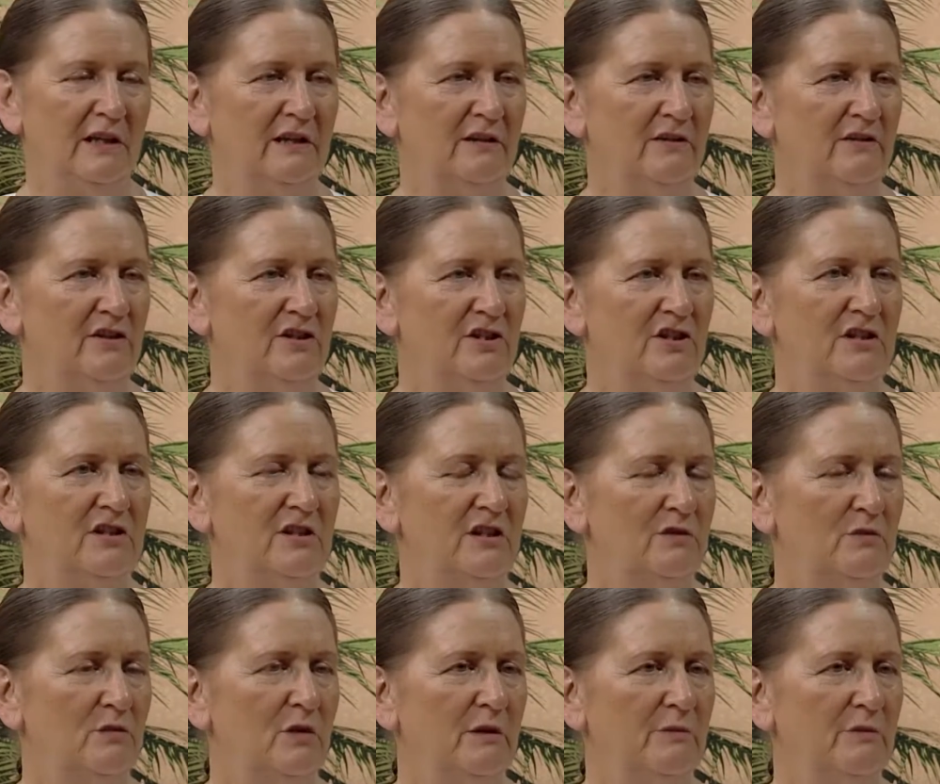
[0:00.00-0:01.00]
And Krishna
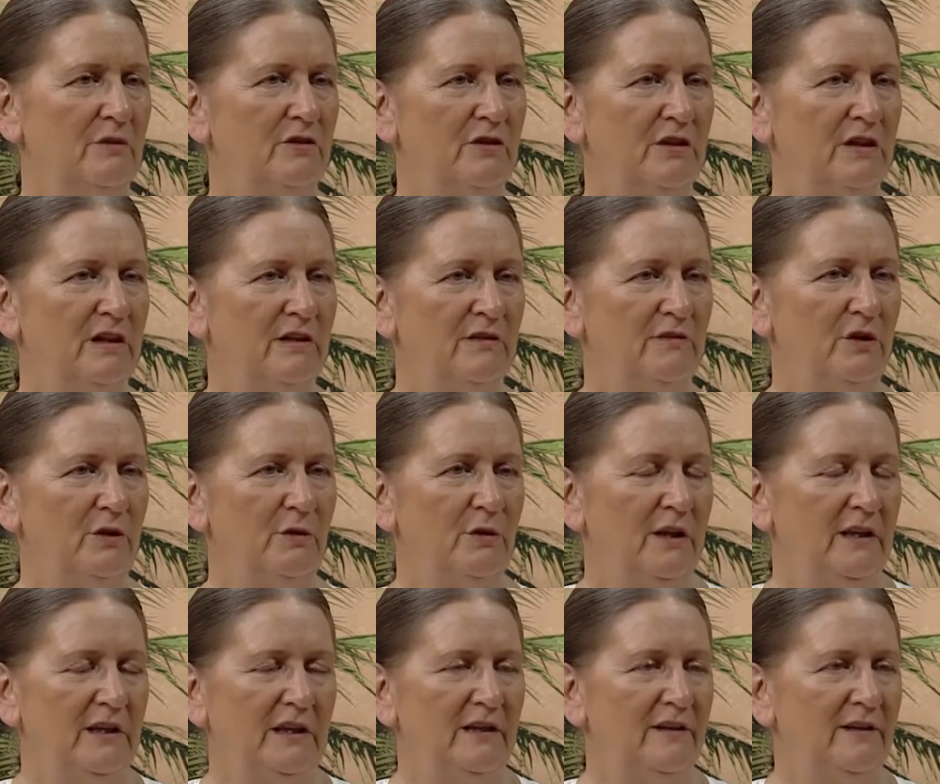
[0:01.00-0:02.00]
says, well, I'm not going to give you
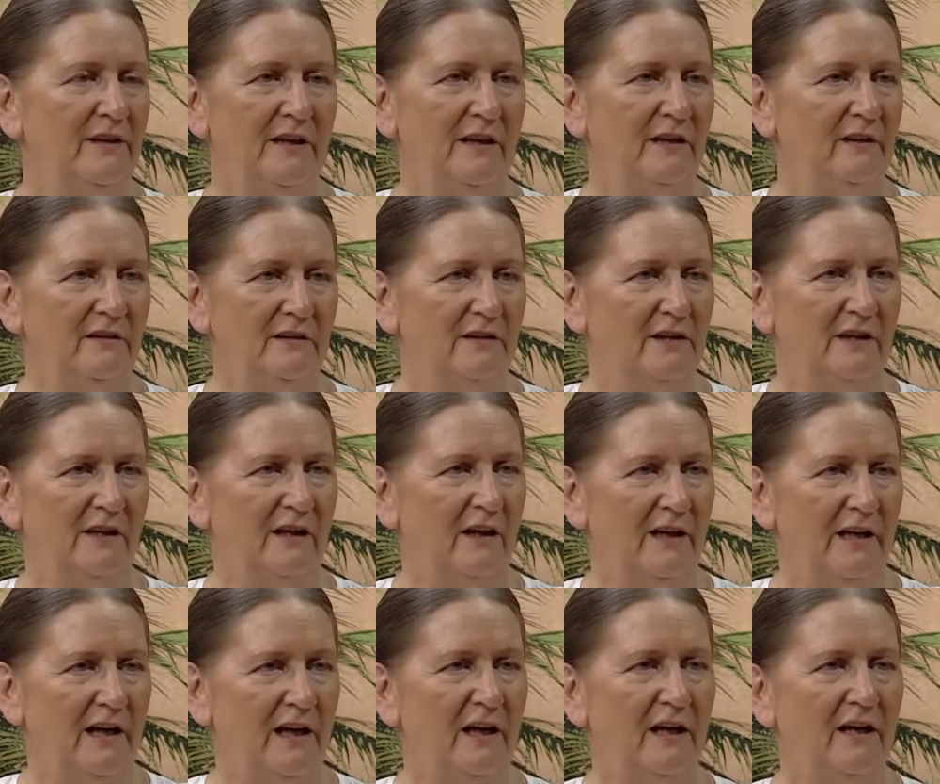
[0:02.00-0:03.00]
anything that
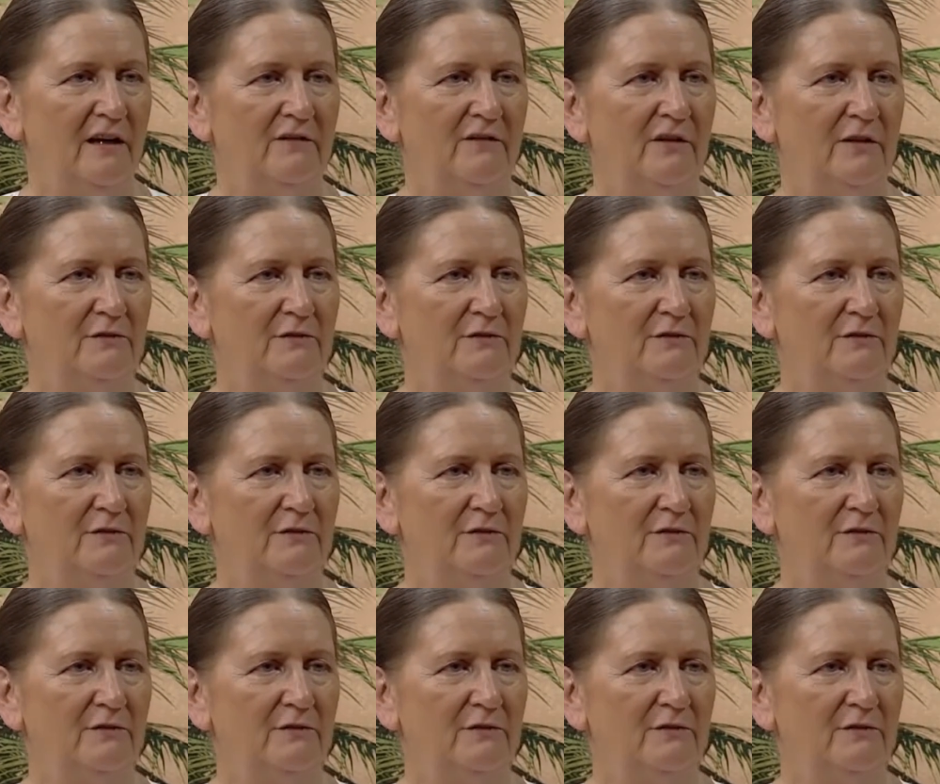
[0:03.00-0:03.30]
I have,